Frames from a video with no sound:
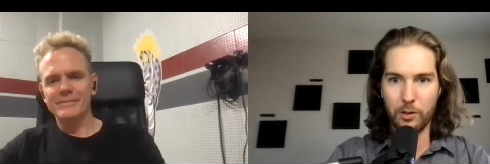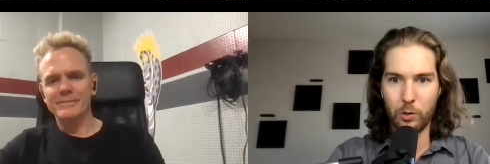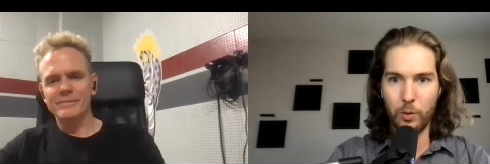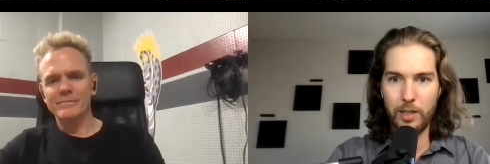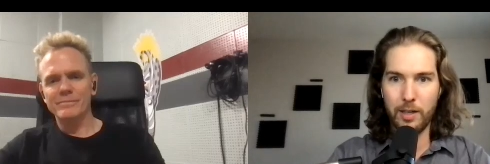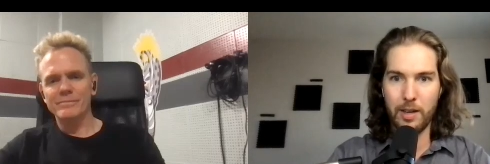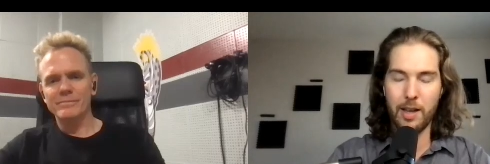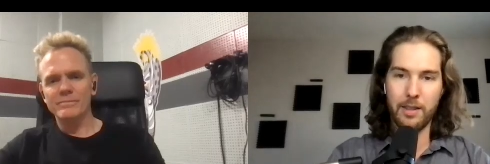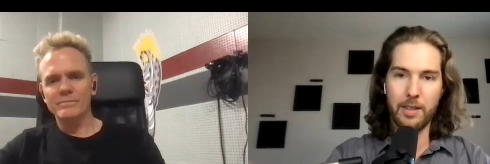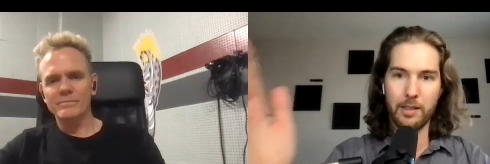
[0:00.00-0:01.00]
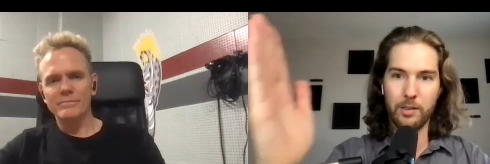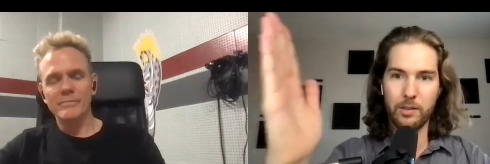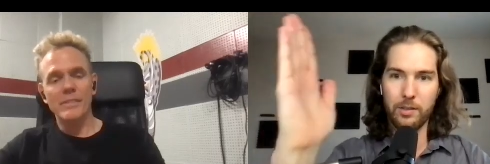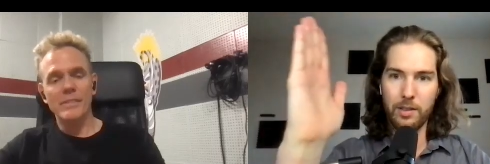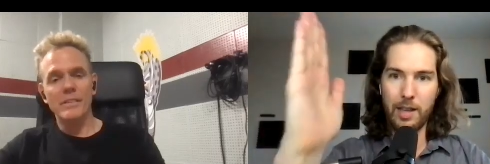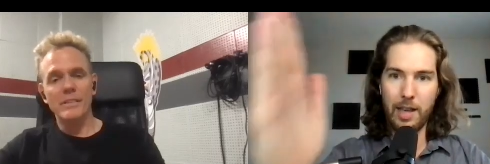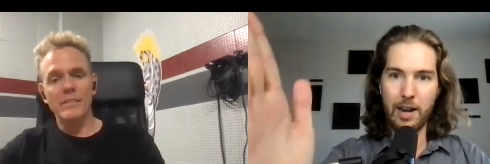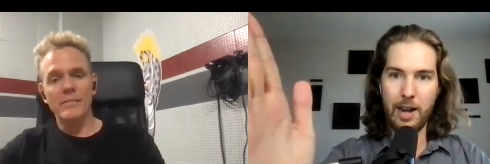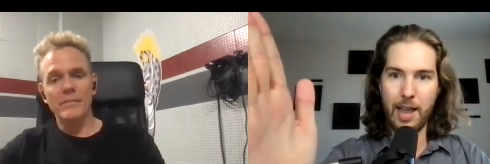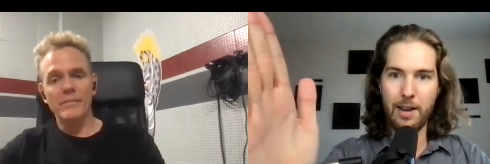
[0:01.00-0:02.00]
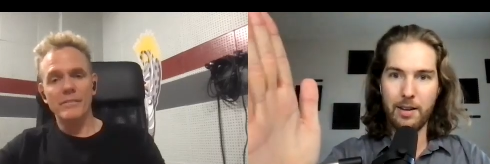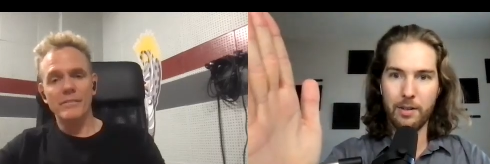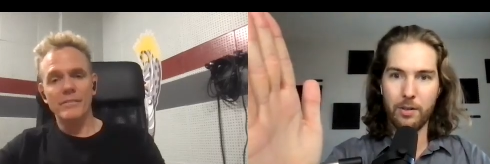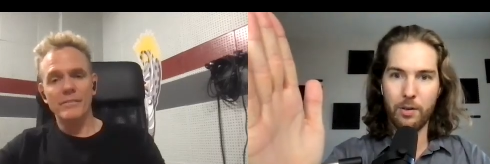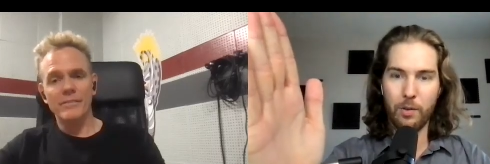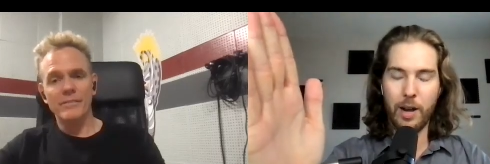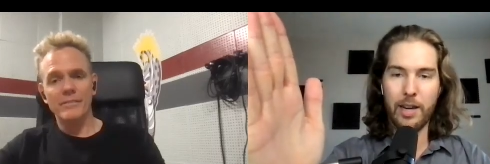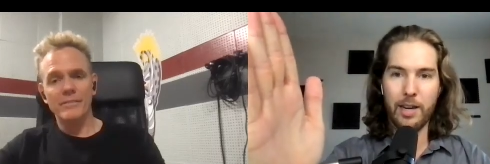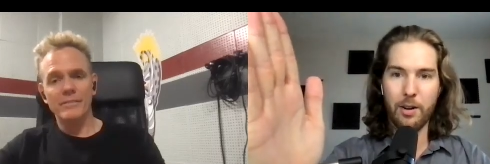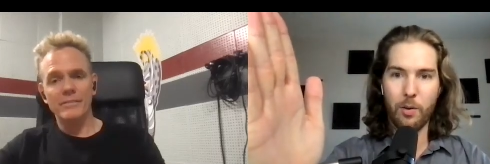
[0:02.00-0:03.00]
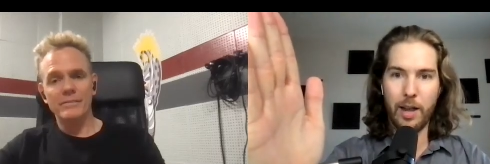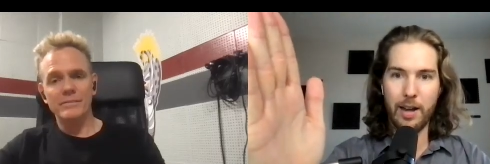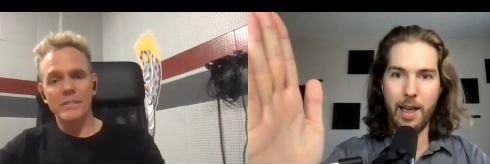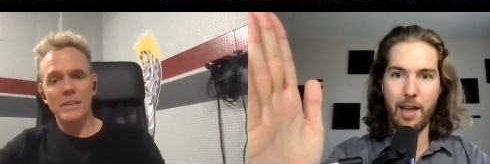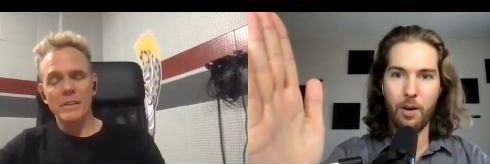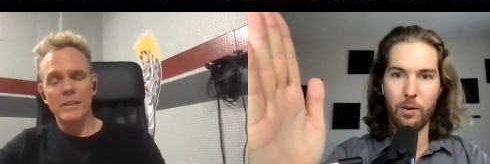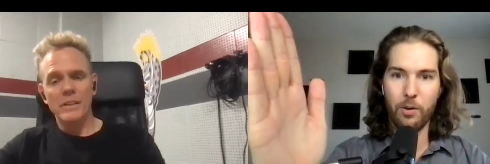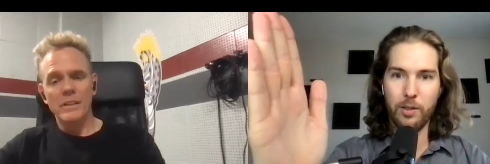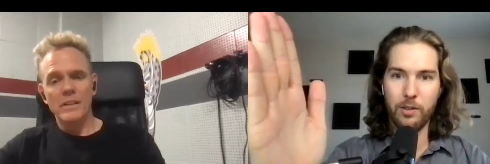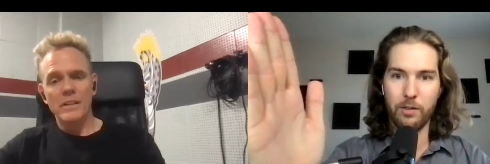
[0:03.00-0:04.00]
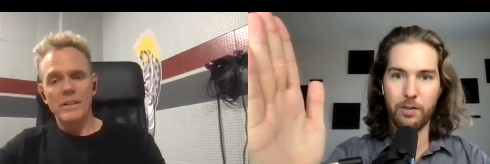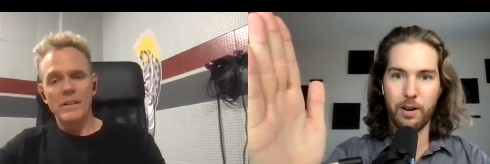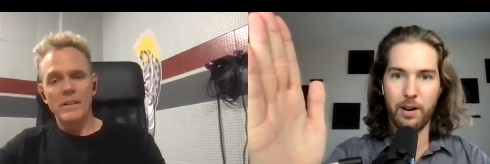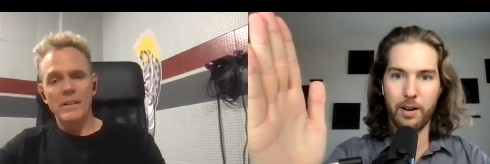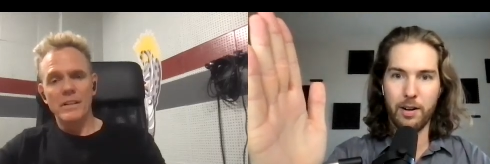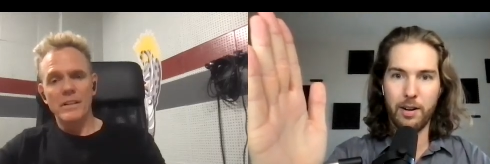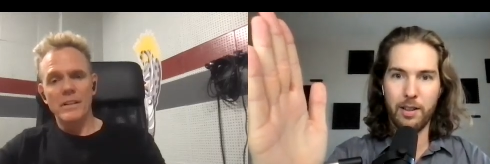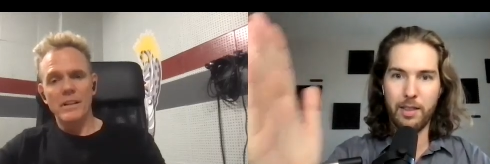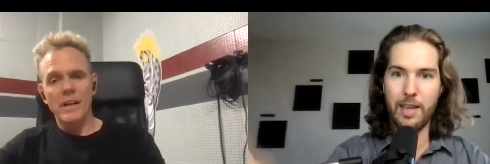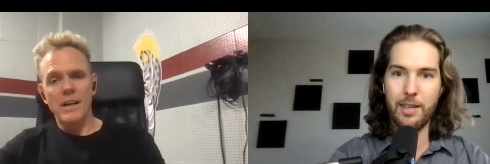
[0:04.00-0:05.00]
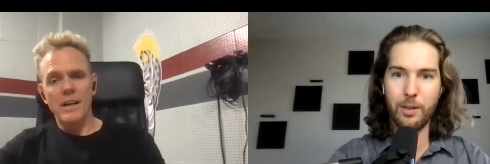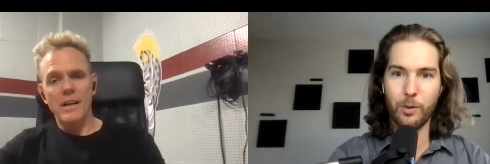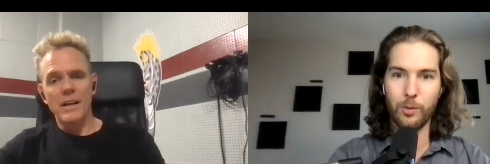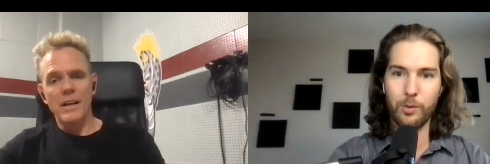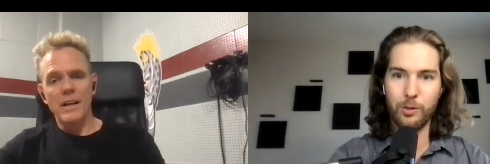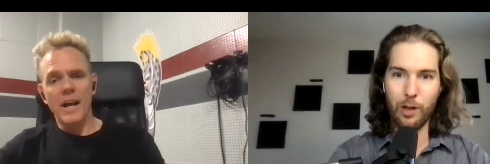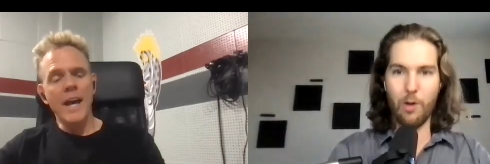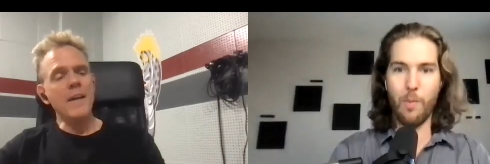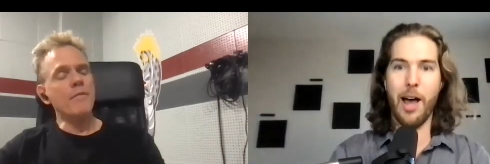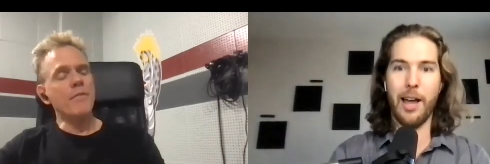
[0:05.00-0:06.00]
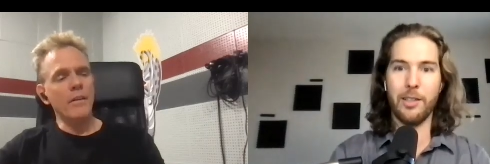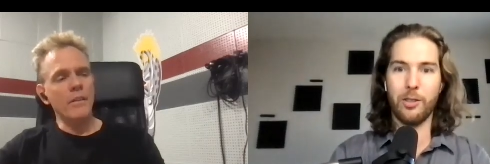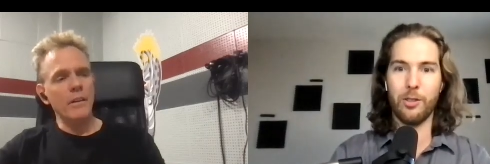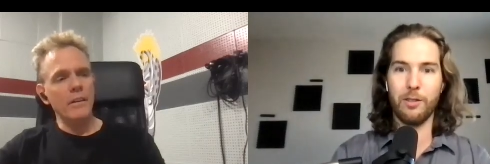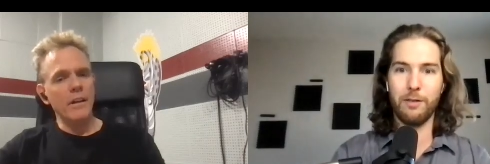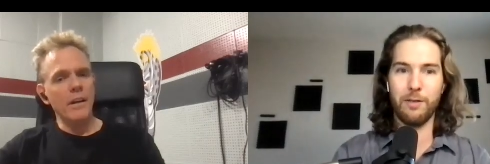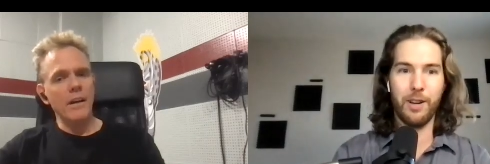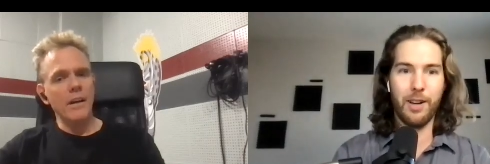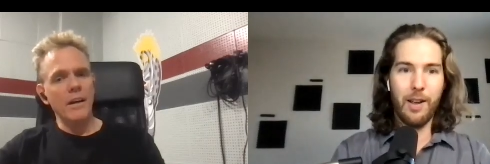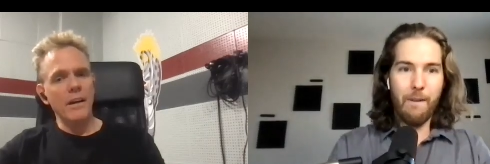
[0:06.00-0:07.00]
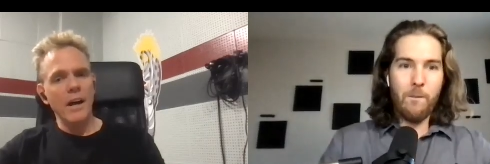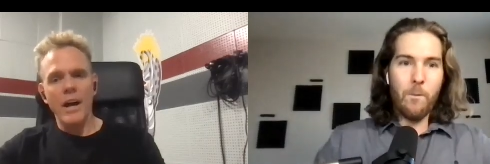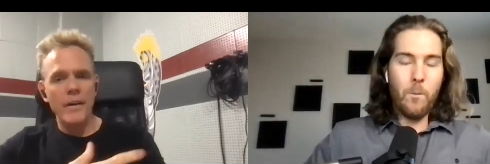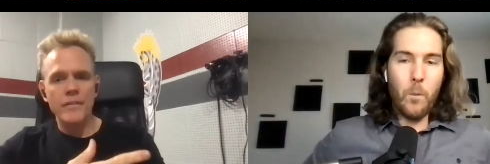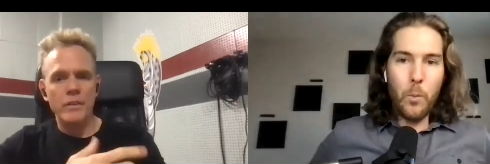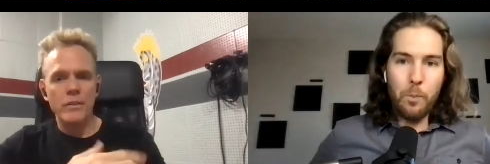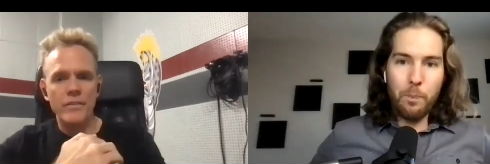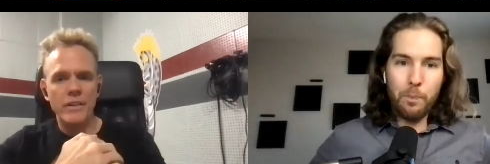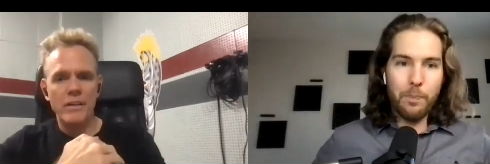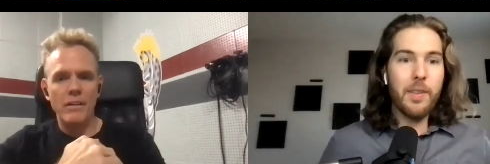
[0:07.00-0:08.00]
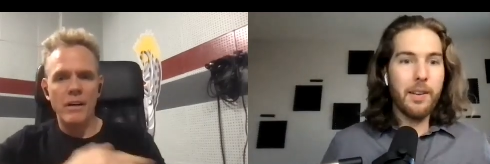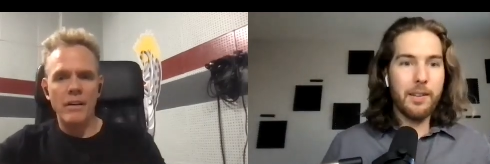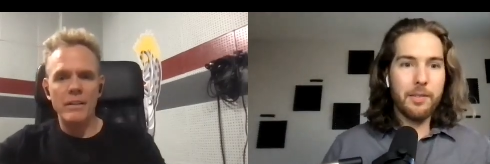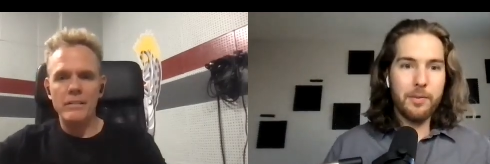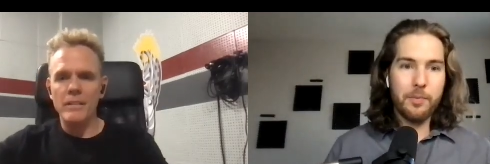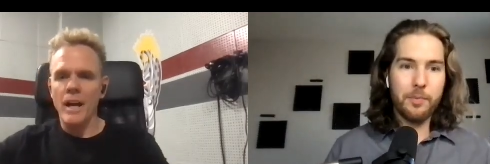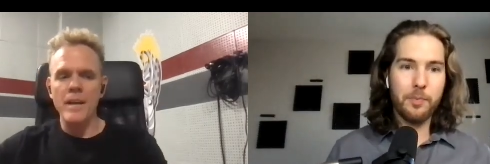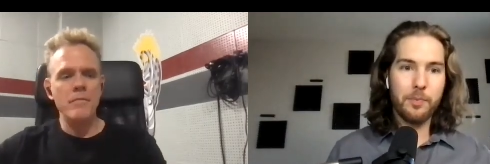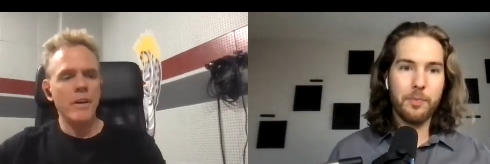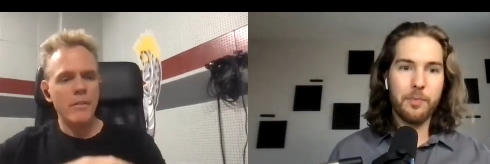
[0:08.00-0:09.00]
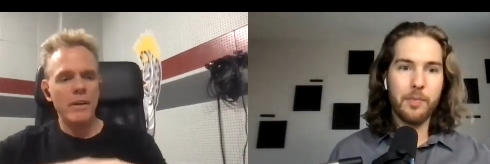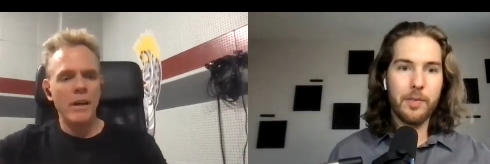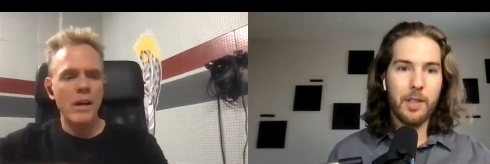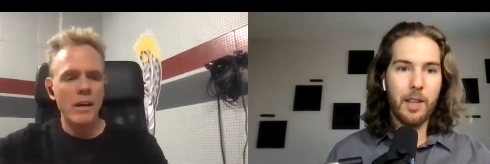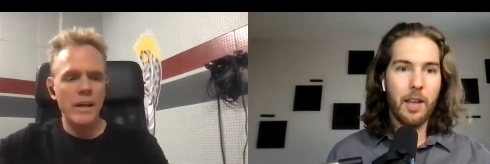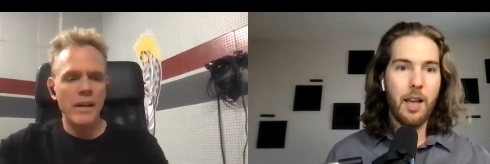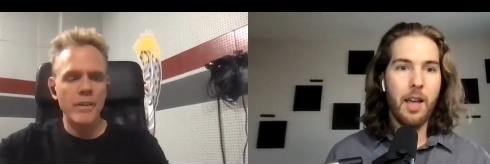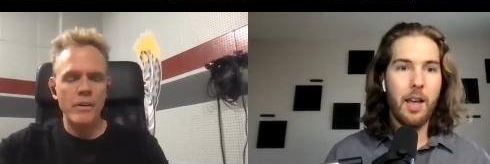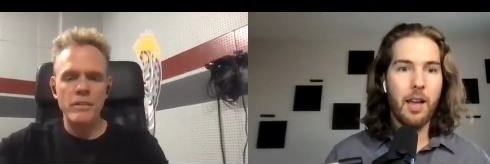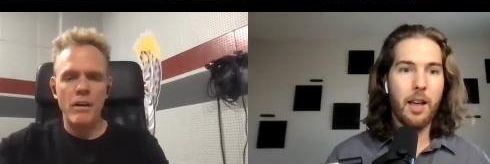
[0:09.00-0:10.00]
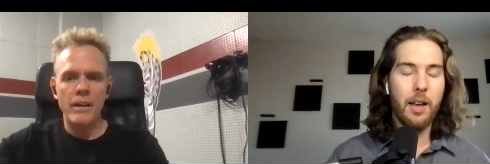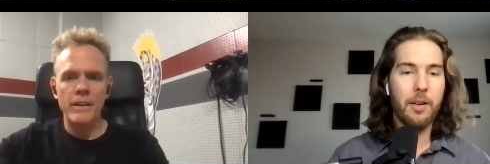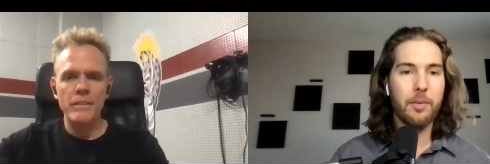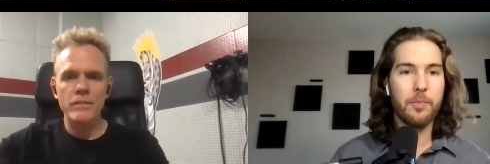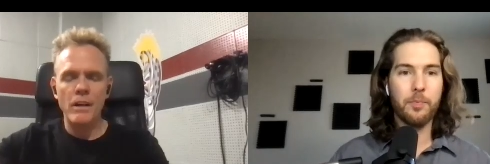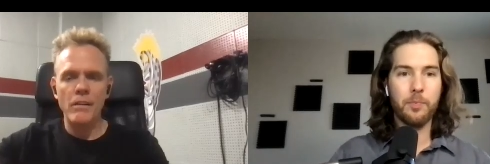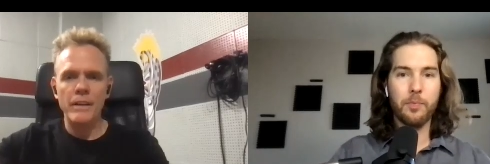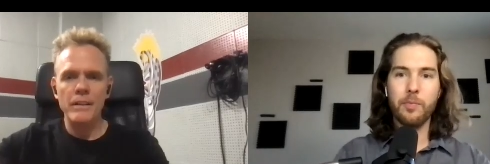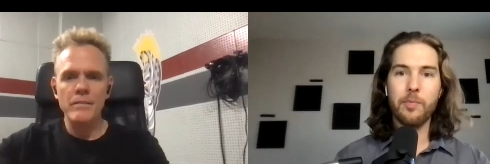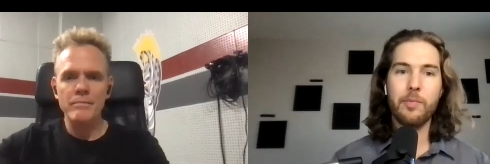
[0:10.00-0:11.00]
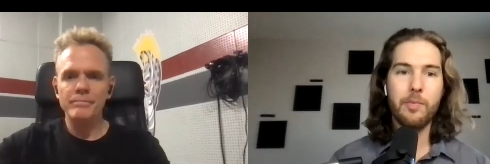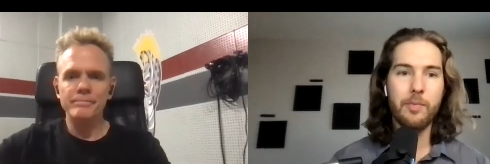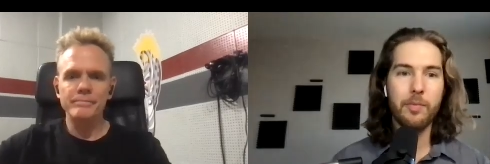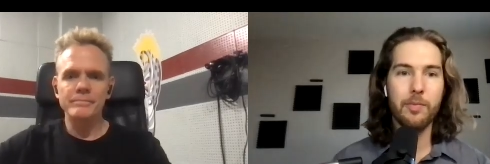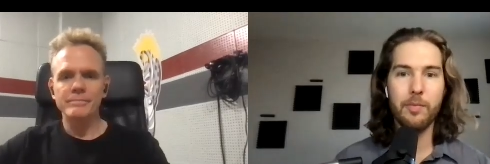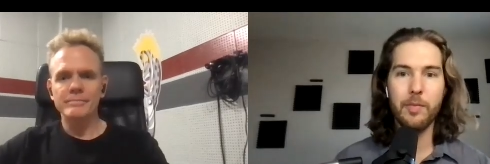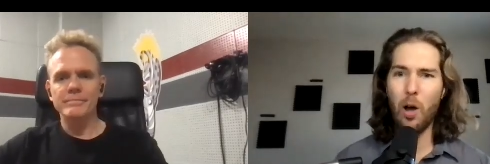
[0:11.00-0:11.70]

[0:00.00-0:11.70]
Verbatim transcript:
Speaker 1: we can cut this at an end right here, right now. Christopher, thank you so I much. Am
Speaker 2: very I have to. I have to go? All right. I am very. Uh, I'm very talky. Sorry.
Speaker 1: Oh